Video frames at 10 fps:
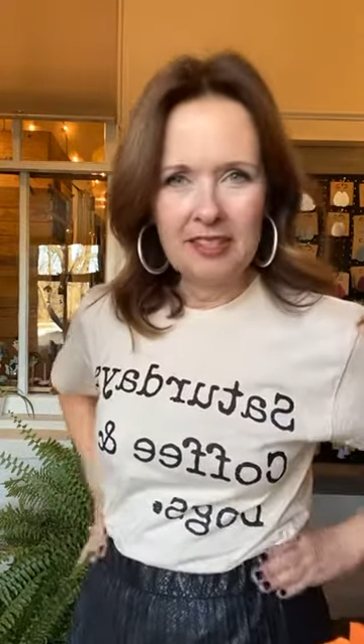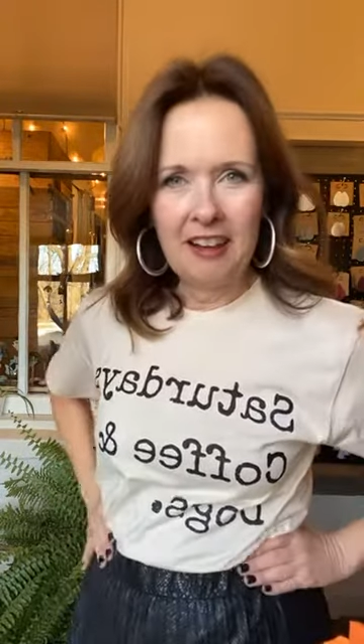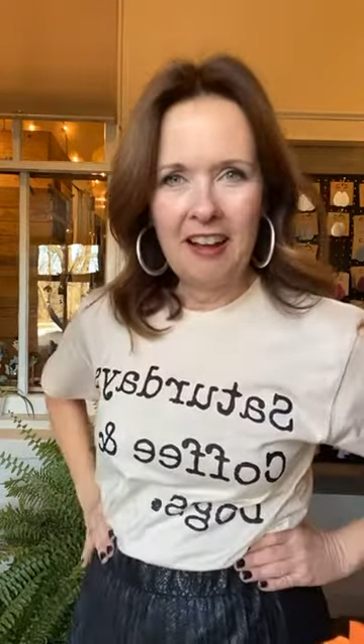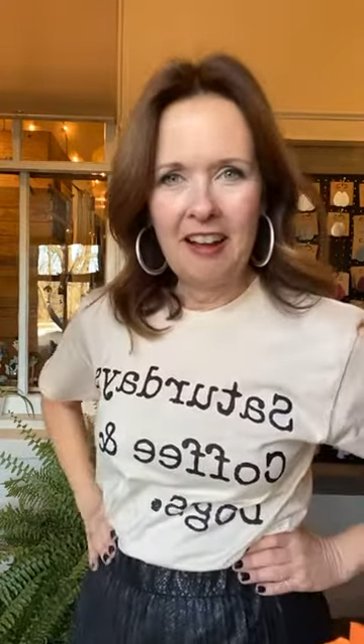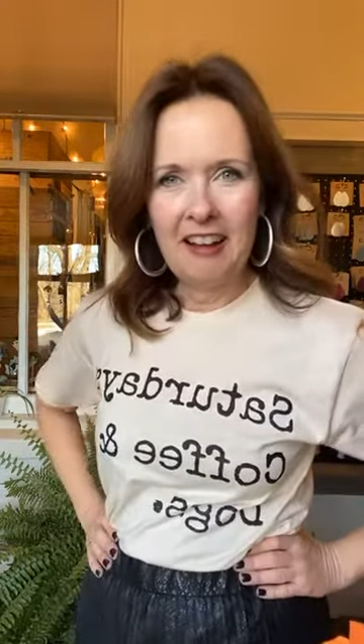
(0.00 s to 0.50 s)

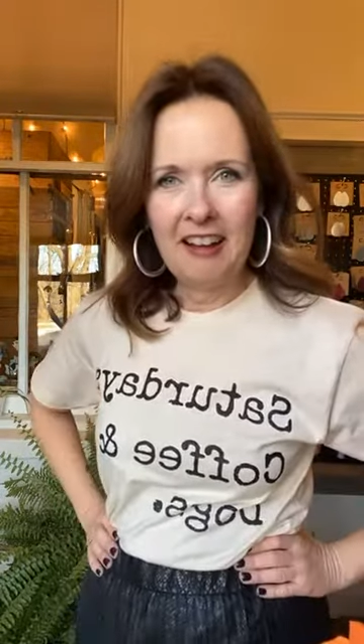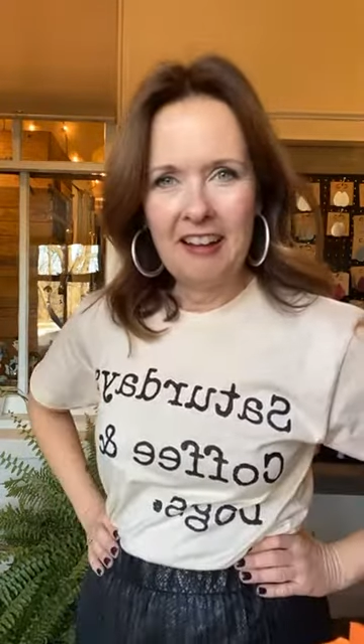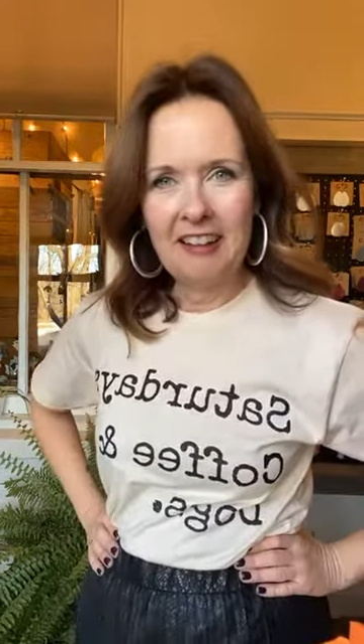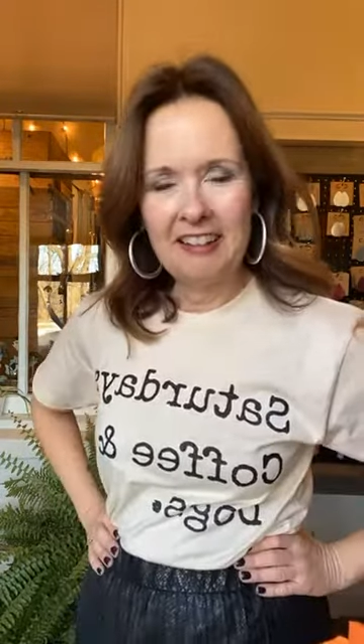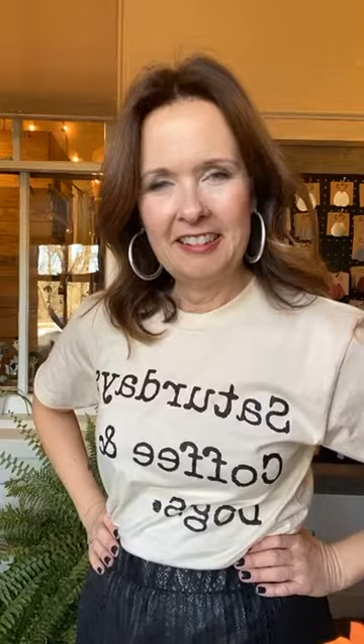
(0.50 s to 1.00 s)

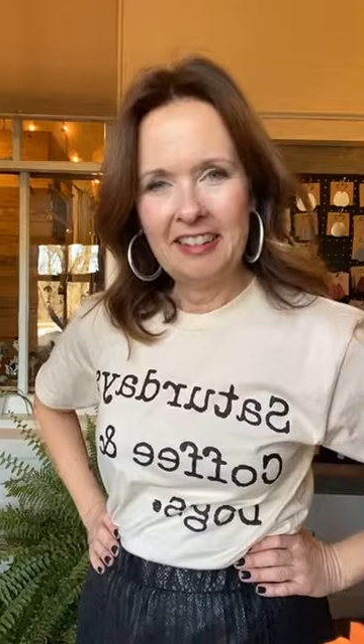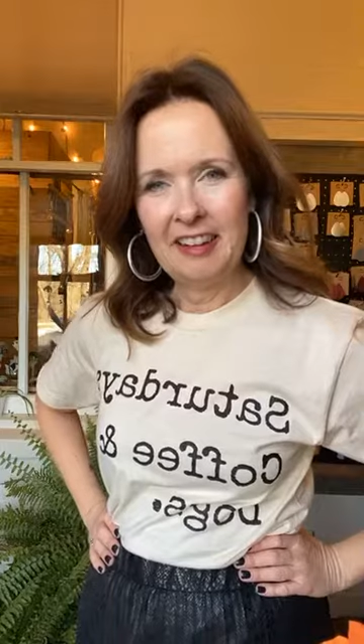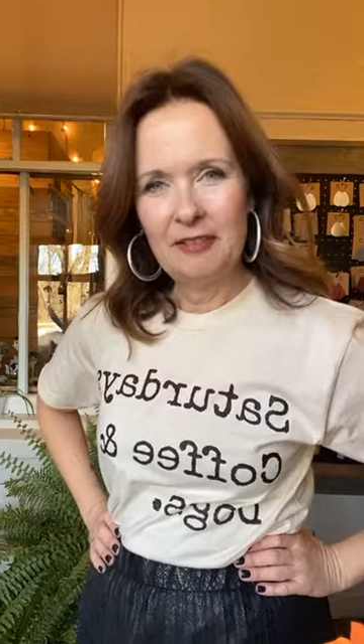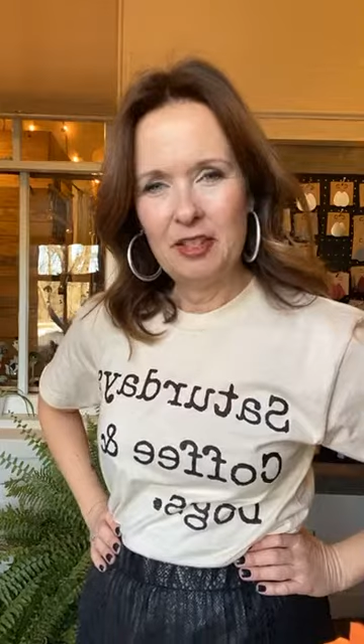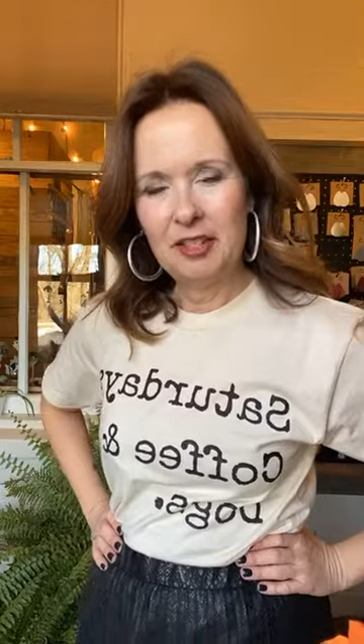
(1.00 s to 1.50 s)
aha that
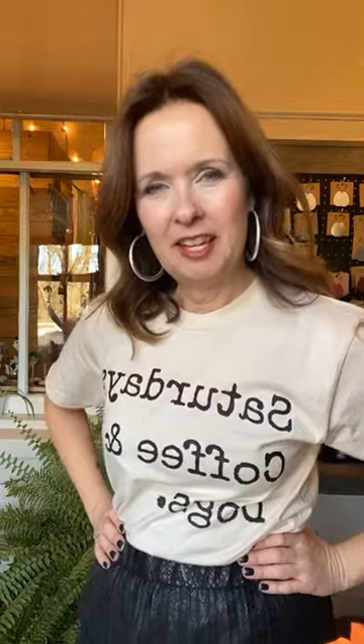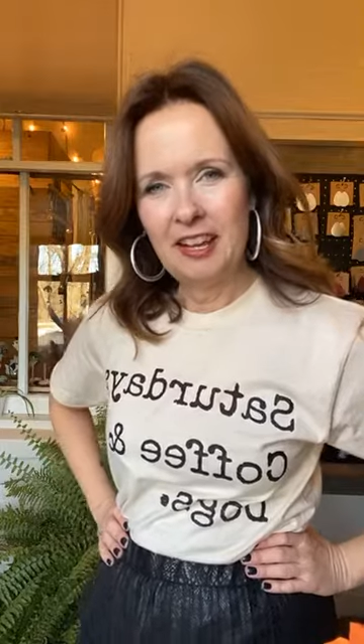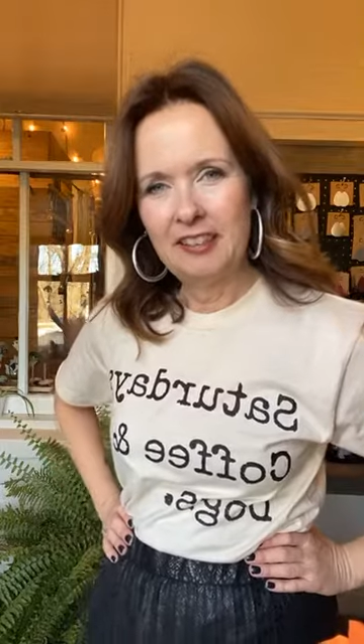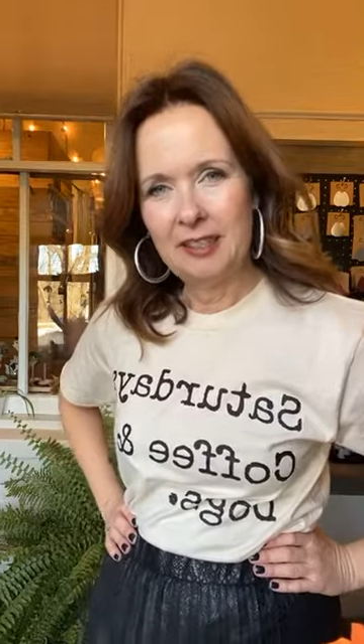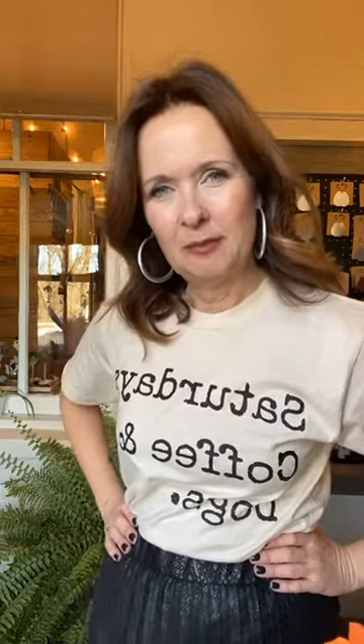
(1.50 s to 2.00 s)
I've just
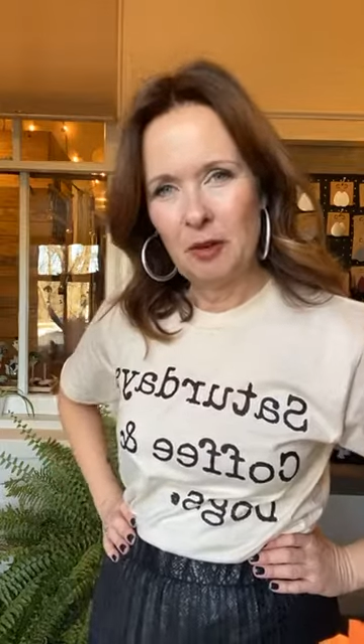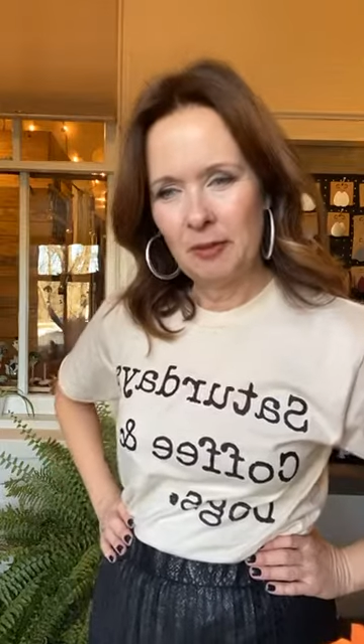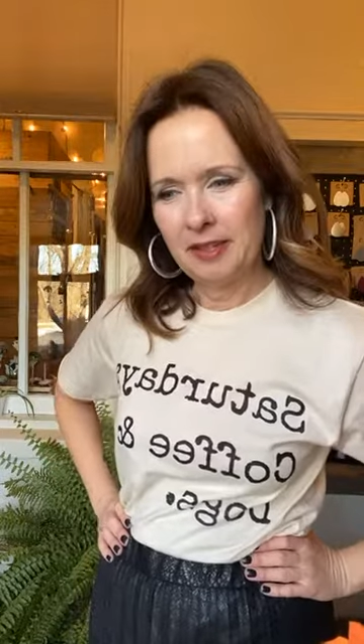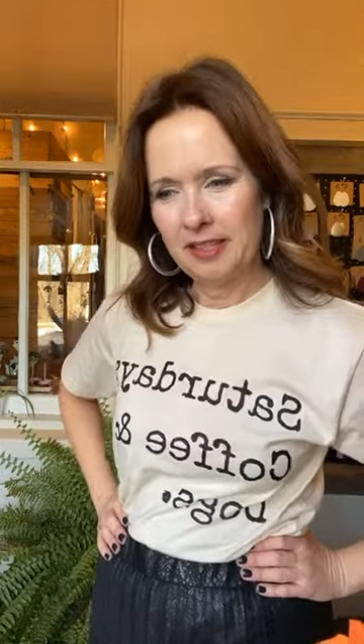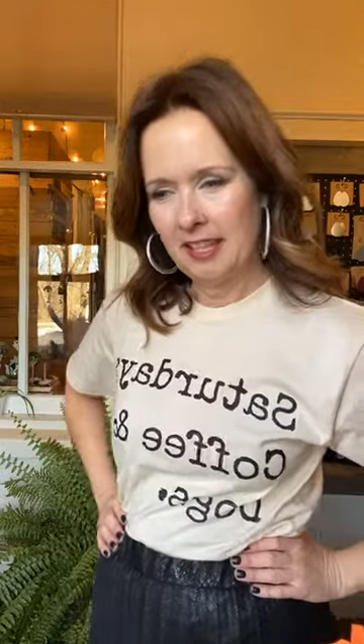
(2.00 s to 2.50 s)
had this
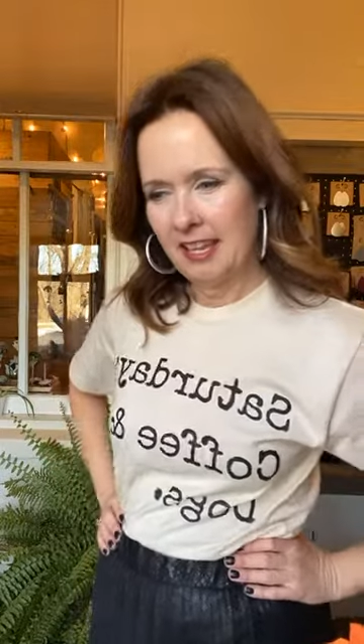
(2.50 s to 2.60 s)
moment,